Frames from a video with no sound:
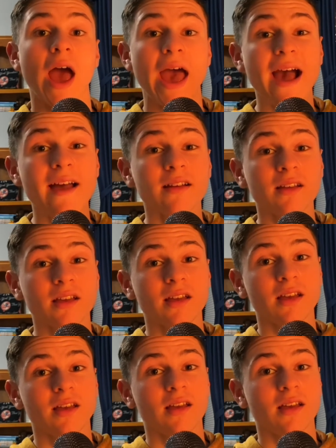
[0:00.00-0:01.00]
Hat
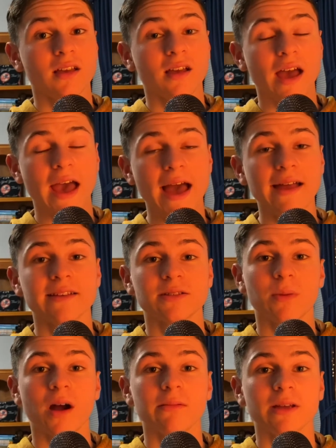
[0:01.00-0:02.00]
Hat
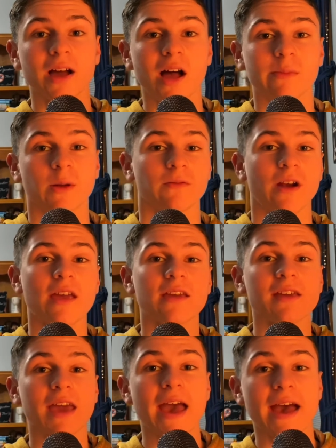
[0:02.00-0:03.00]
is probably common,
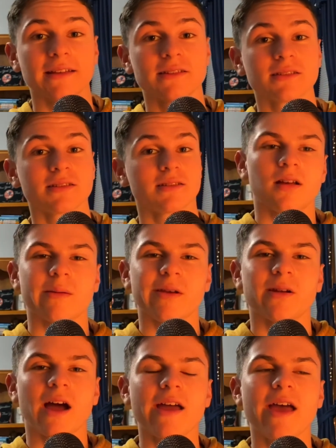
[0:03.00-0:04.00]
ranking hats. I
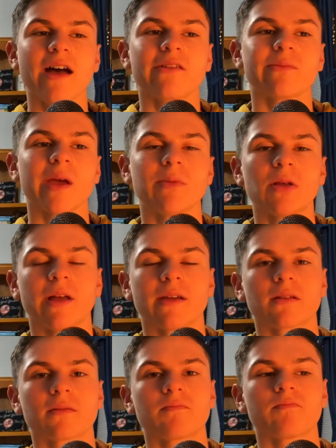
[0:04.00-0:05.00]
mean, I have maybe
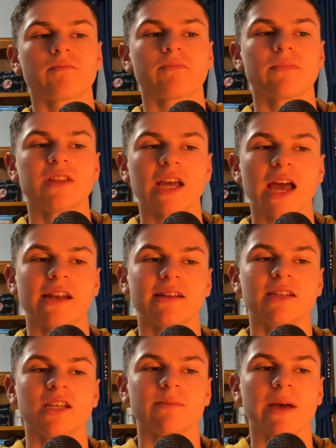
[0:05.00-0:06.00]
like
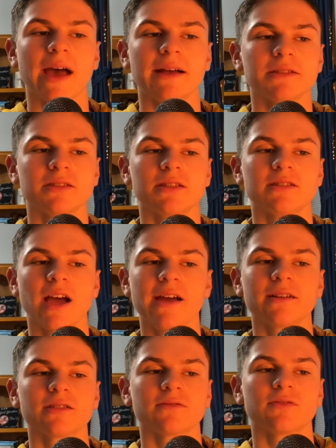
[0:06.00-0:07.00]
10 team hats. The
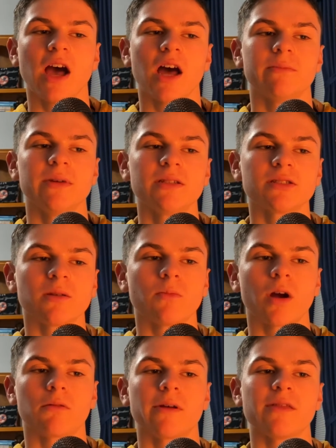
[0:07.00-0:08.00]
Tigers have got to be
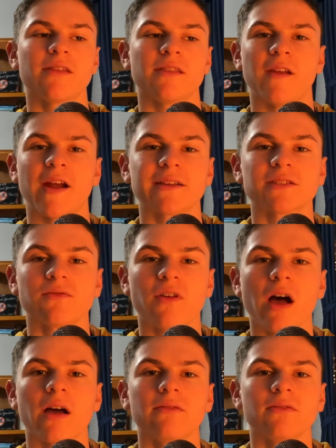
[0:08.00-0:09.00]
somewhere within the next
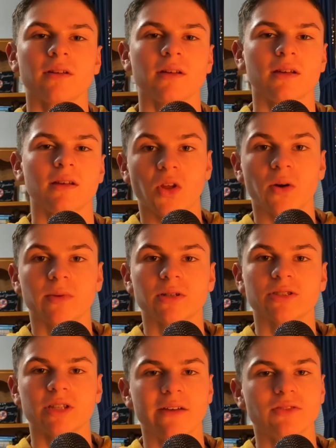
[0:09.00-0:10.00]
five.
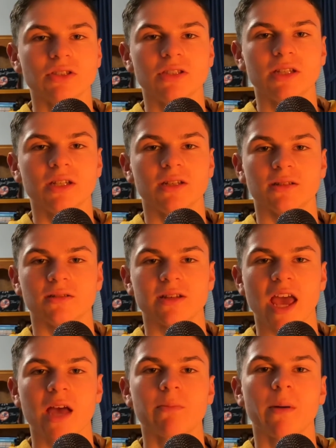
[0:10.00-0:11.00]
Number 17,
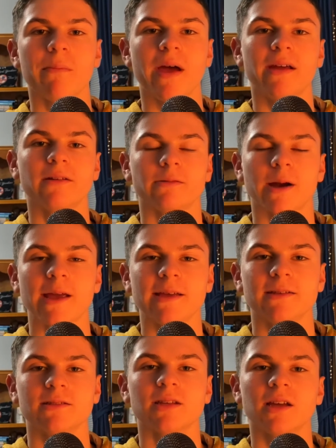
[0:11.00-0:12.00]
Tampa Bay
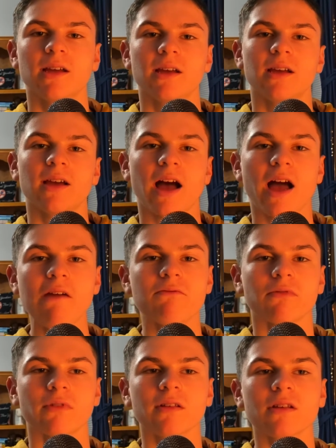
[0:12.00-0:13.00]
Rays.
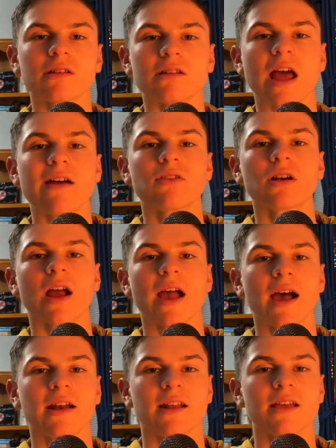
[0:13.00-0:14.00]
I've really never
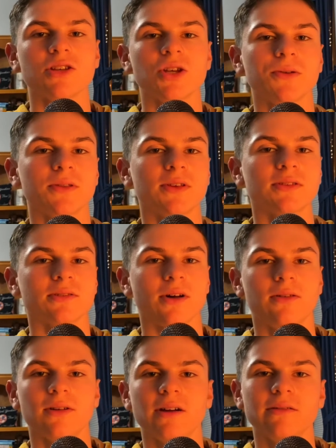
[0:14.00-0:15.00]
had an issue with this
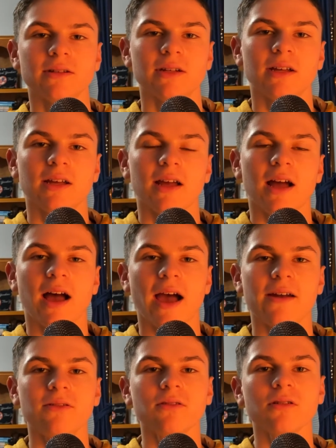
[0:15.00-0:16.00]
logo.
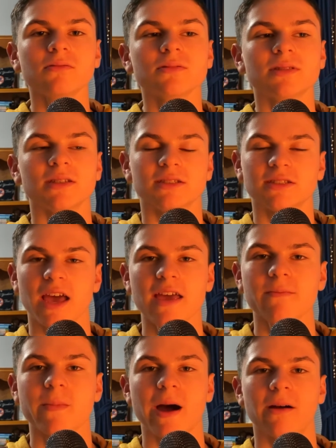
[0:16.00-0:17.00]
I don't know what to
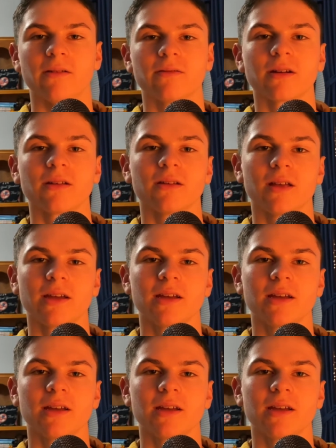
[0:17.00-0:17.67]
say about it really.